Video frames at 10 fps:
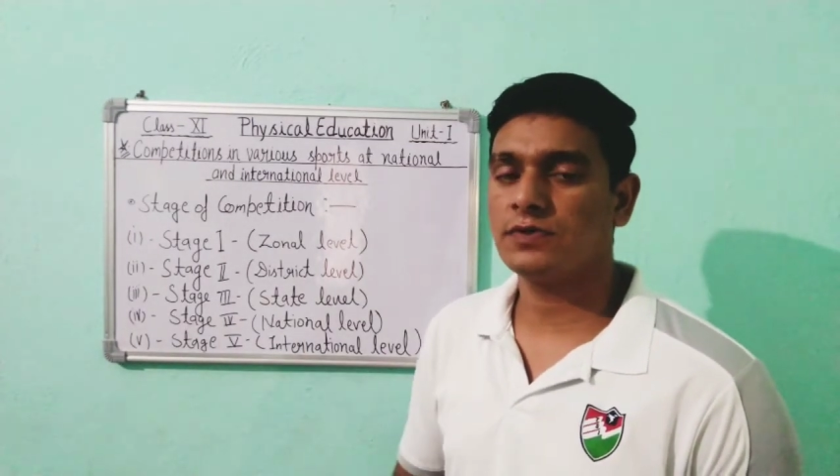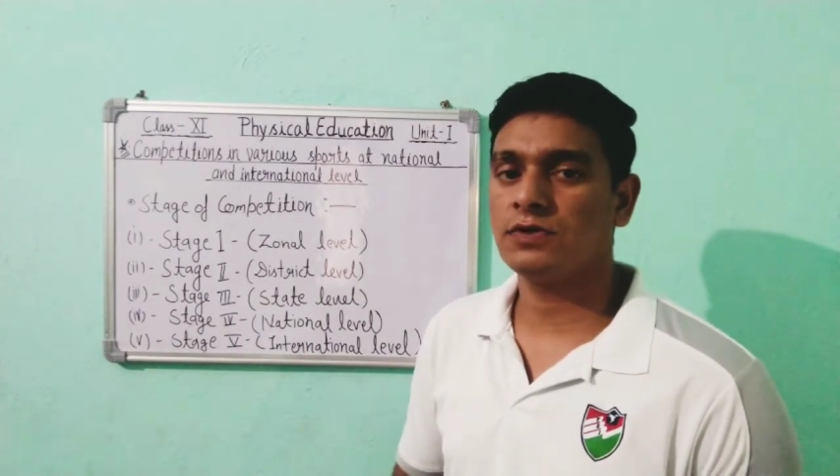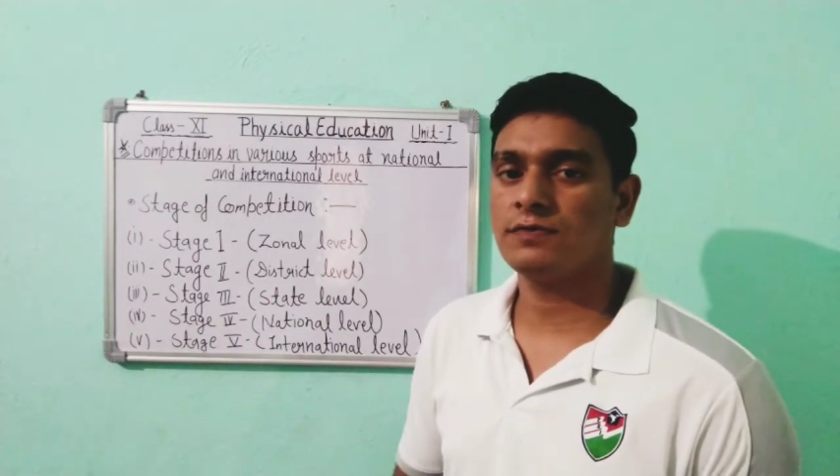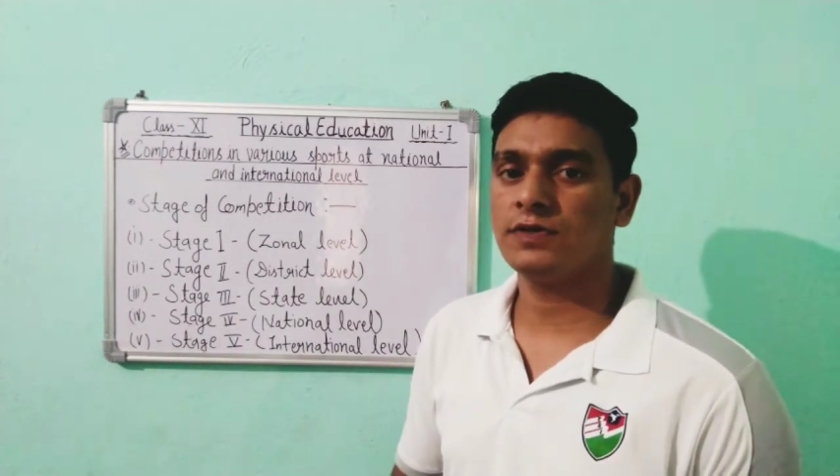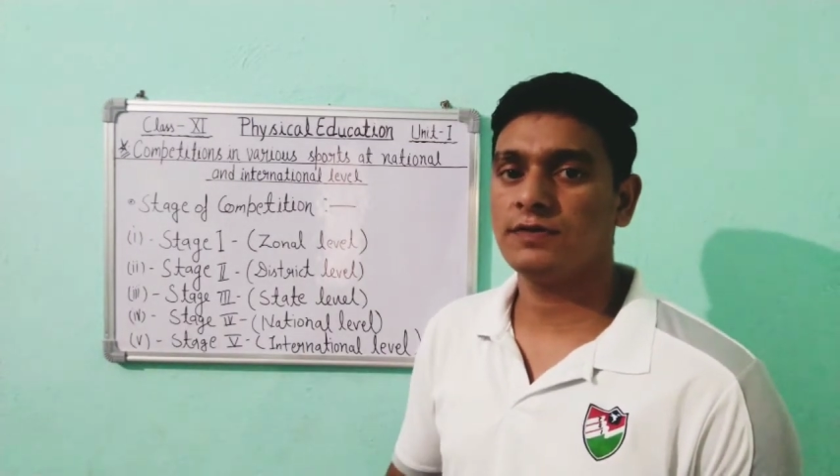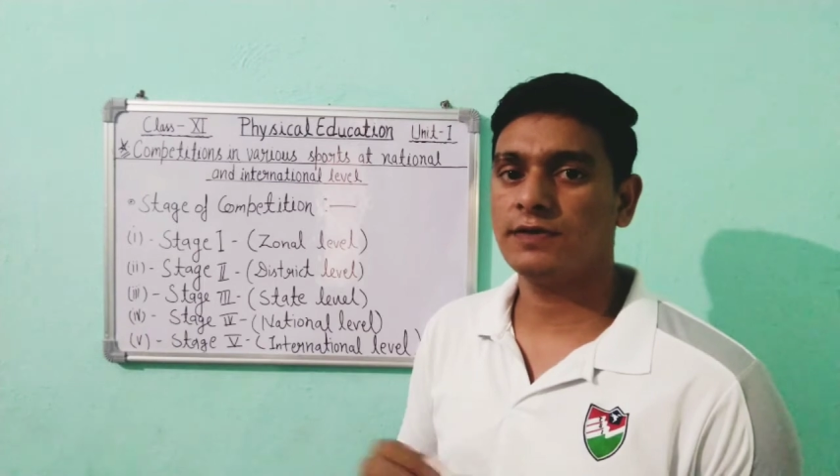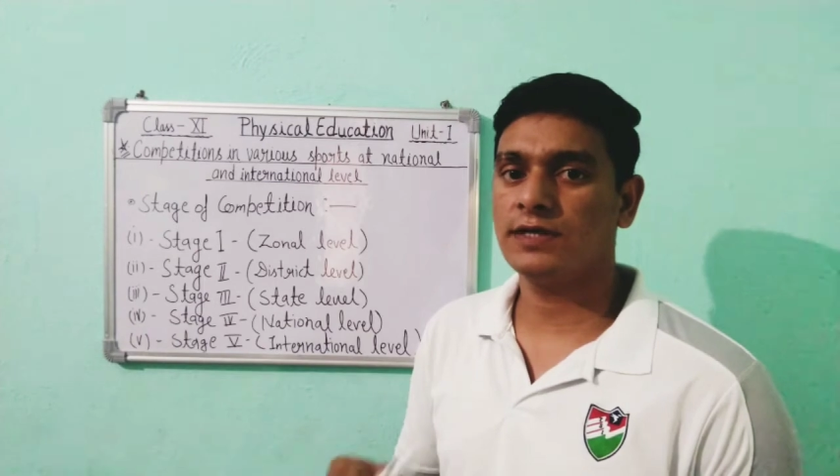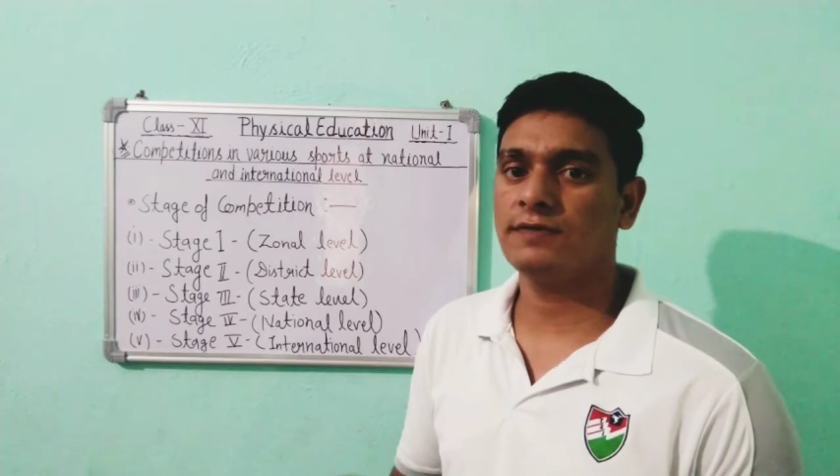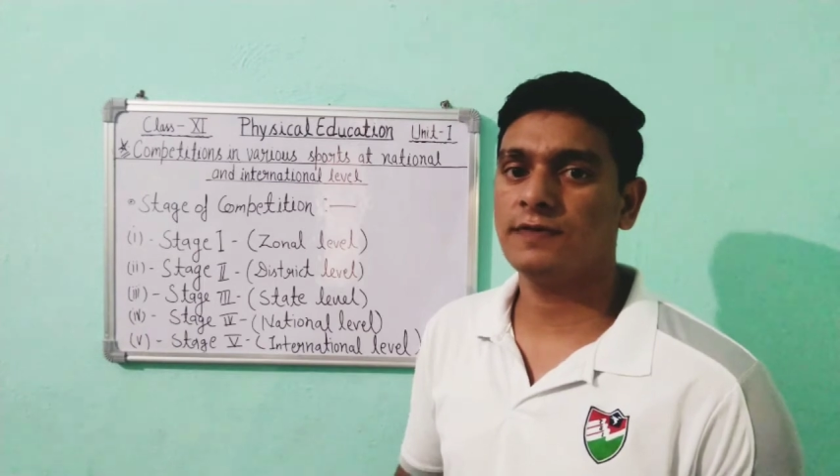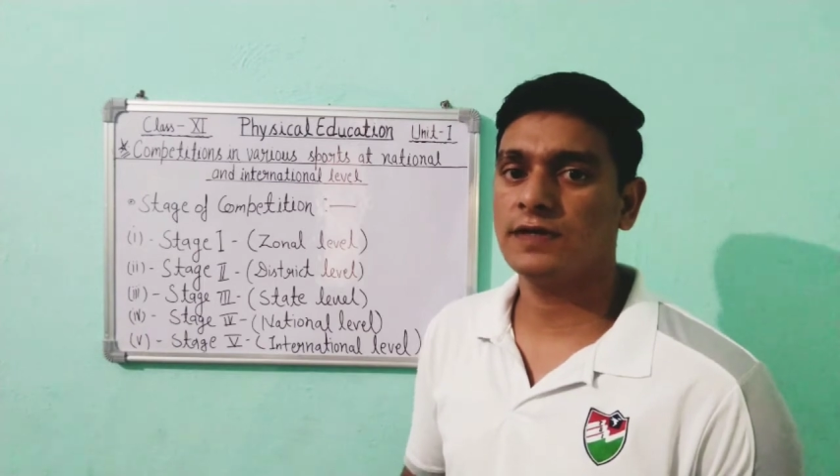of
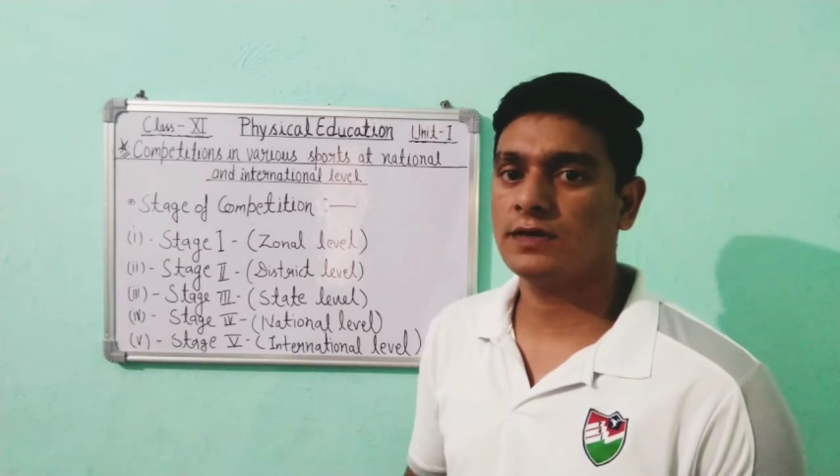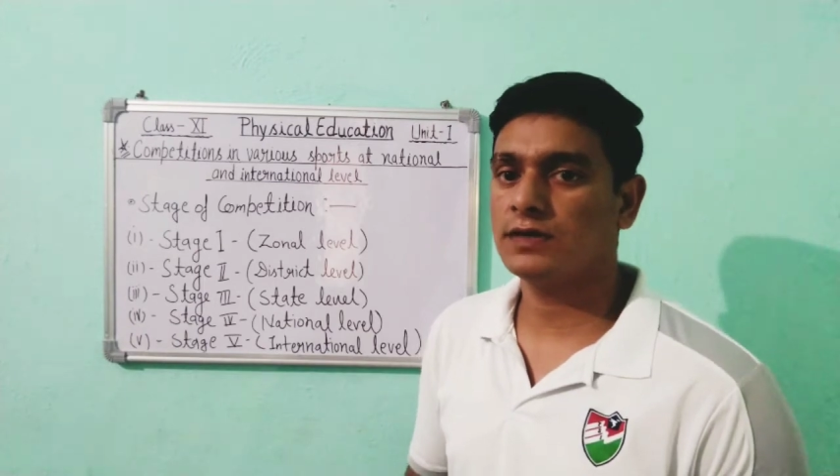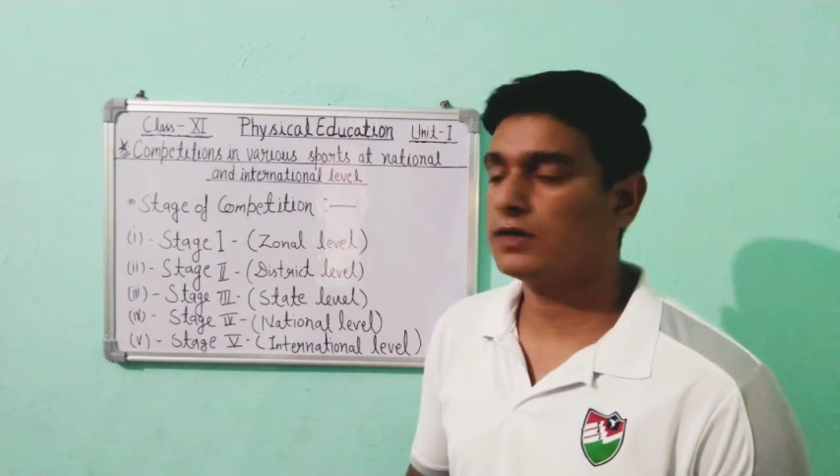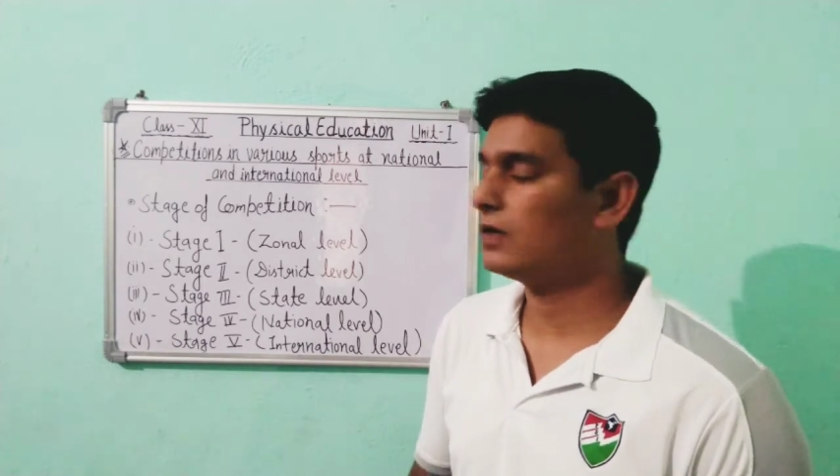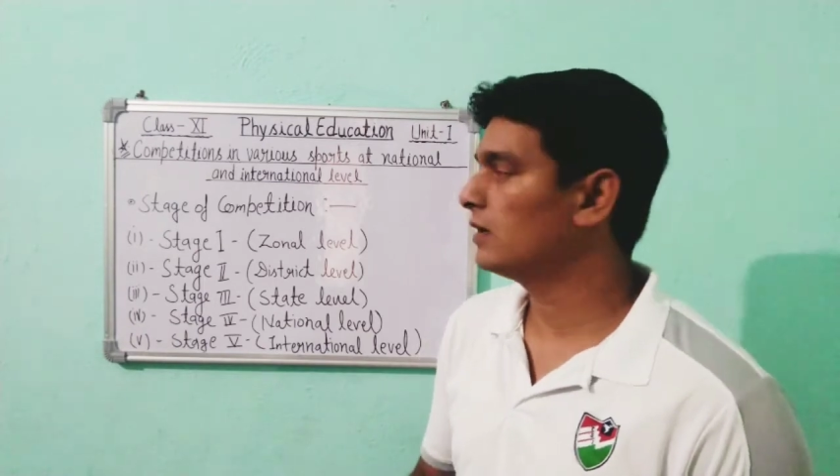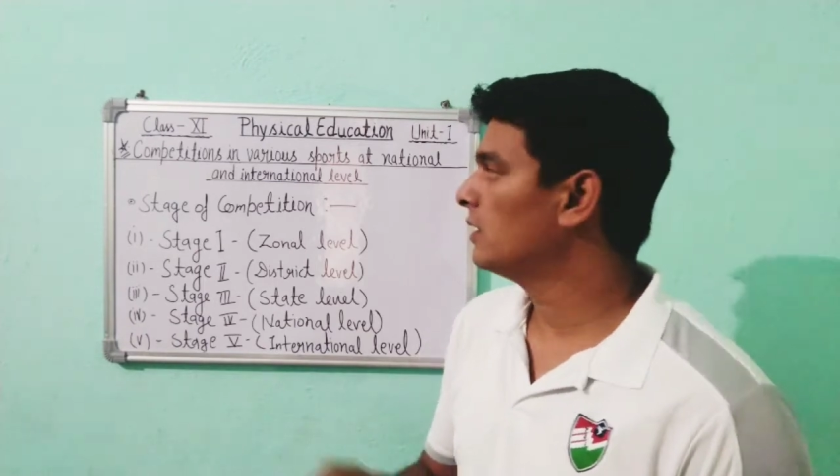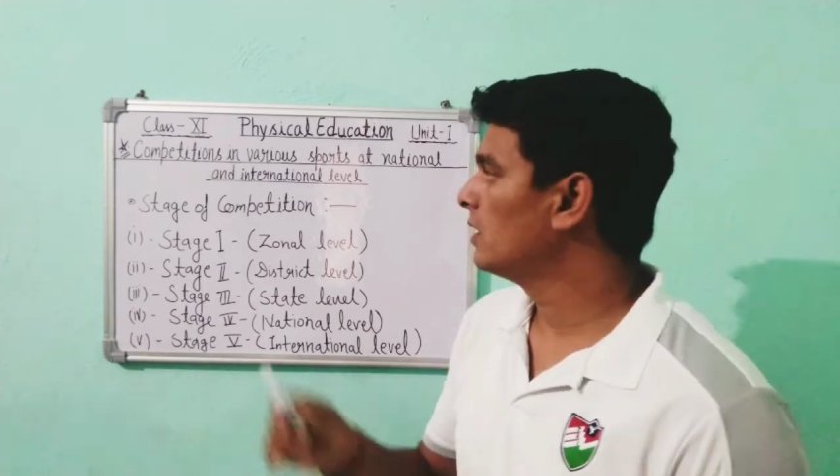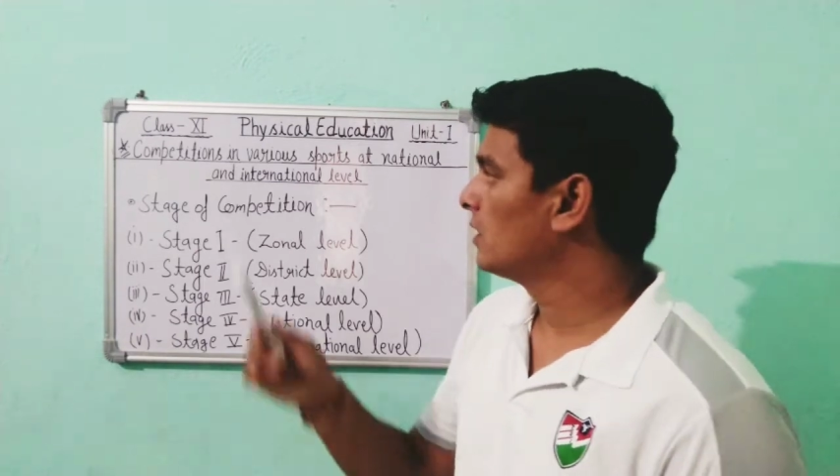different